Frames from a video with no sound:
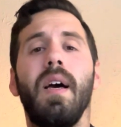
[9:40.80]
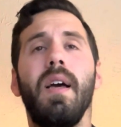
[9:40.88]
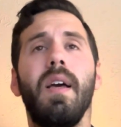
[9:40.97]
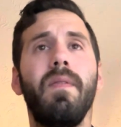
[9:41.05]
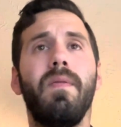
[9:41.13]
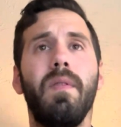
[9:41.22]

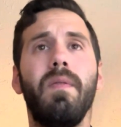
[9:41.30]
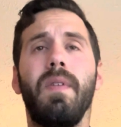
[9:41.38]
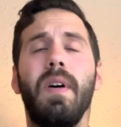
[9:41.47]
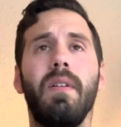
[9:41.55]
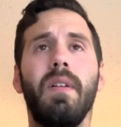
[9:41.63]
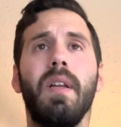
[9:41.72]
If you'd
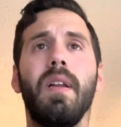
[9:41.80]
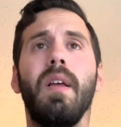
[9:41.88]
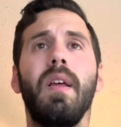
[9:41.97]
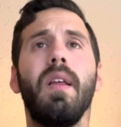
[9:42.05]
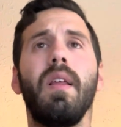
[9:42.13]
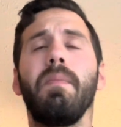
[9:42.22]
followed
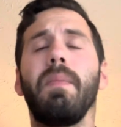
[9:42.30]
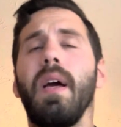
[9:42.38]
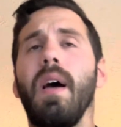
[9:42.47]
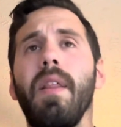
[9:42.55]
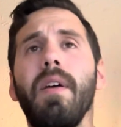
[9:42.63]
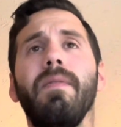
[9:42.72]
in my
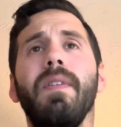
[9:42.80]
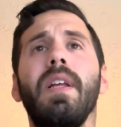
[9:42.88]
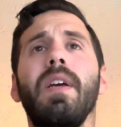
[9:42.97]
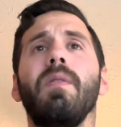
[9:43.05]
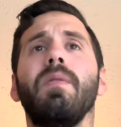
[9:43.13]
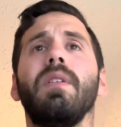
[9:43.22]
other
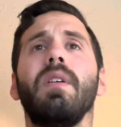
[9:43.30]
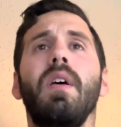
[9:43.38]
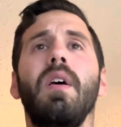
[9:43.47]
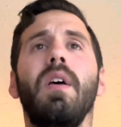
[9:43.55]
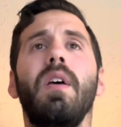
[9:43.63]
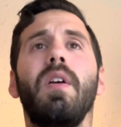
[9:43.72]
videos,
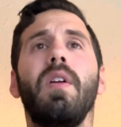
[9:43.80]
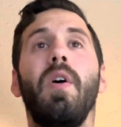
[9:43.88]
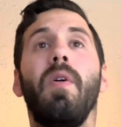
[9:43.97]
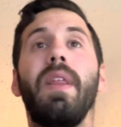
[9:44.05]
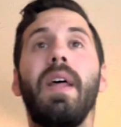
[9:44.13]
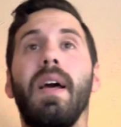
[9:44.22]
you
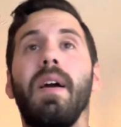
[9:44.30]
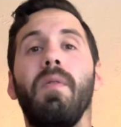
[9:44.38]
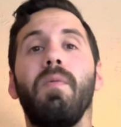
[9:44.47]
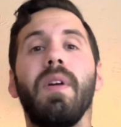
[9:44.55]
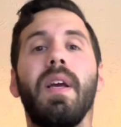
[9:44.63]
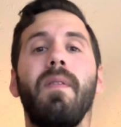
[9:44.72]
know that I
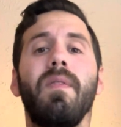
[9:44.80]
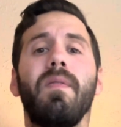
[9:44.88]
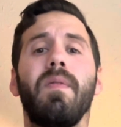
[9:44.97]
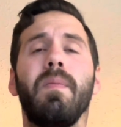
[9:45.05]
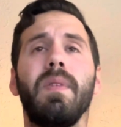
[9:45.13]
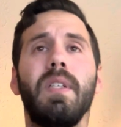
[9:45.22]
recovered
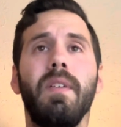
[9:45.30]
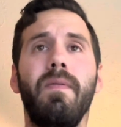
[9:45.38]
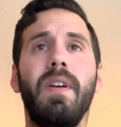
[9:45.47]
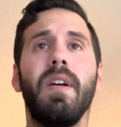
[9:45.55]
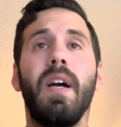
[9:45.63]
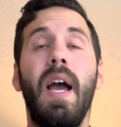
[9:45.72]
from a
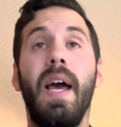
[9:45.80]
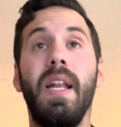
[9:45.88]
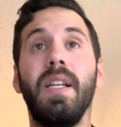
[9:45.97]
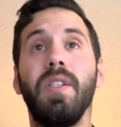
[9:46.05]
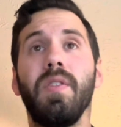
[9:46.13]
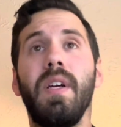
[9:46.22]
severe head
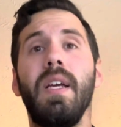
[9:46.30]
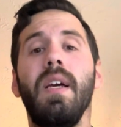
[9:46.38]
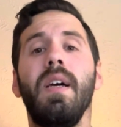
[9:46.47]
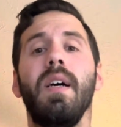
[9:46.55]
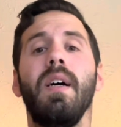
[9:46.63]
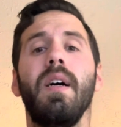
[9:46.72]
injury
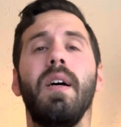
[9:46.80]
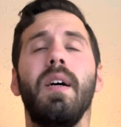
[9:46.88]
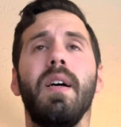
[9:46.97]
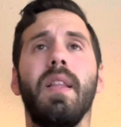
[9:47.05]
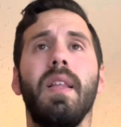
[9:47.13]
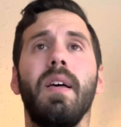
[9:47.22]

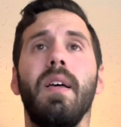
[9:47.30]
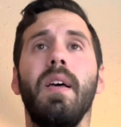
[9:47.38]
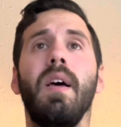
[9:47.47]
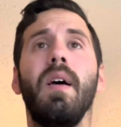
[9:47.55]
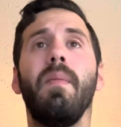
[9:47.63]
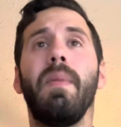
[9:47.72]

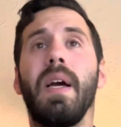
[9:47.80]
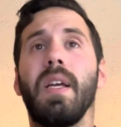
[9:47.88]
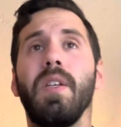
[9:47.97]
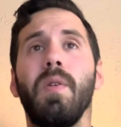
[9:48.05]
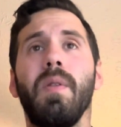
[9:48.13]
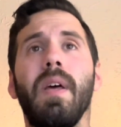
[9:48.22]
back in
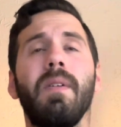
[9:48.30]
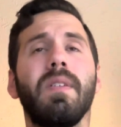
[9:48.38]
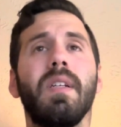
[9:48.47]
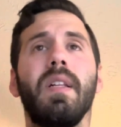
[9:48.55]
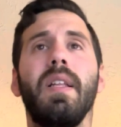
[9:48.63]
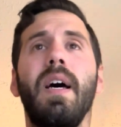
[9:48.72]

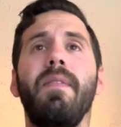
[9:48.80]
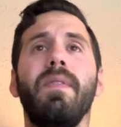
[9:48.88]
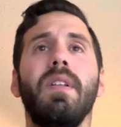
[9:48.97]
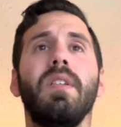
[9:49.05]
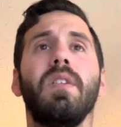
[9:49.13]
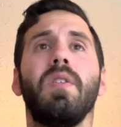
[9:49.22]

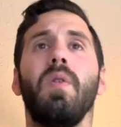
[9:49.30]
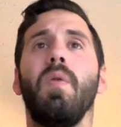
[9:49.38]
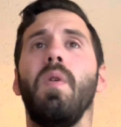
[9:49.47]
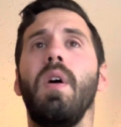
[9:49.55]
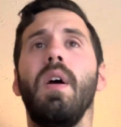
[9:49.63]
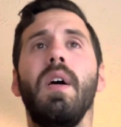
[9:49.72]
2011. So
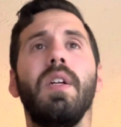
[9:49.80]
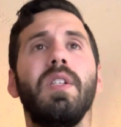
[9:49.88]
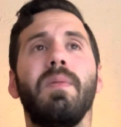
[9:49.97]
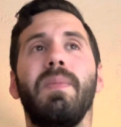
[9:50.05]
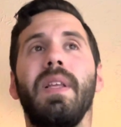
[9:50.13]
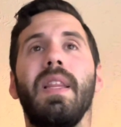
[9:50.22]

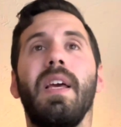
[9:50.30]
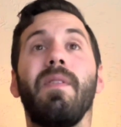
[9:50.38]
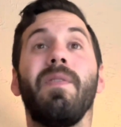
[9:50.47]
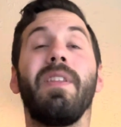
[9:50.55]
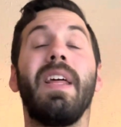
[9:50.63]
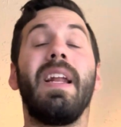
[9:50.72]
just being
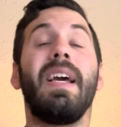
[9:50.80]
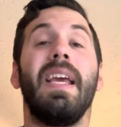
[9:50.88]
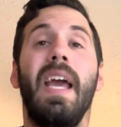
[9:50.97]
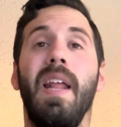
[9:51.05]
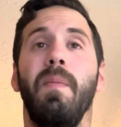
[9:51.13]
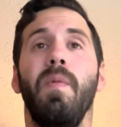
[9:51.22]
thankful that I
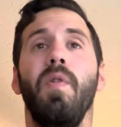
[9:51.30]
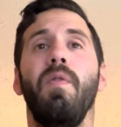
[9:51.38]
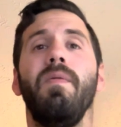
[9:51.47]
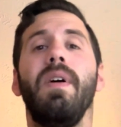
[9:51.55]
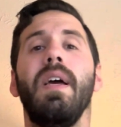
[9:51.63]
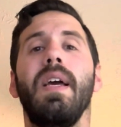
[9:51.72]
can move
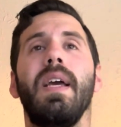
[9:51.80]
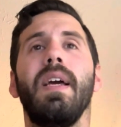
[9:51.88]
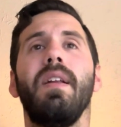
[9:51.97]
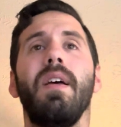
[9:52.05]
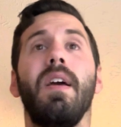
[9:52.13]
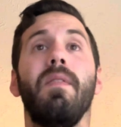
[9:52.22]

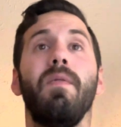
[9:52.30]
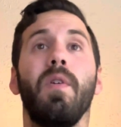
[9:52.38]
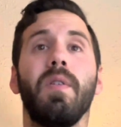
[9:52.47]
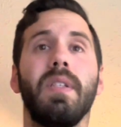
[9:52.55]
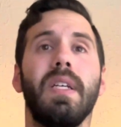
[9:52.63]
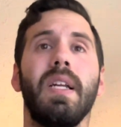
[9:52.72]
and
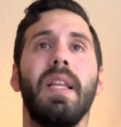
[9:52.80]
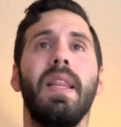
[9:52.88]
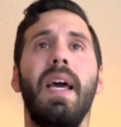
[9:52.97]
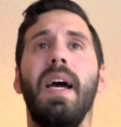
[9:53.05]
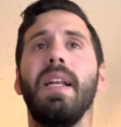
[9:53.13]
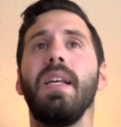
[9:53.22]
focusing on
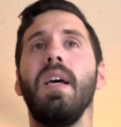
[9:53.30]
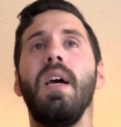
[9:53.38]
that.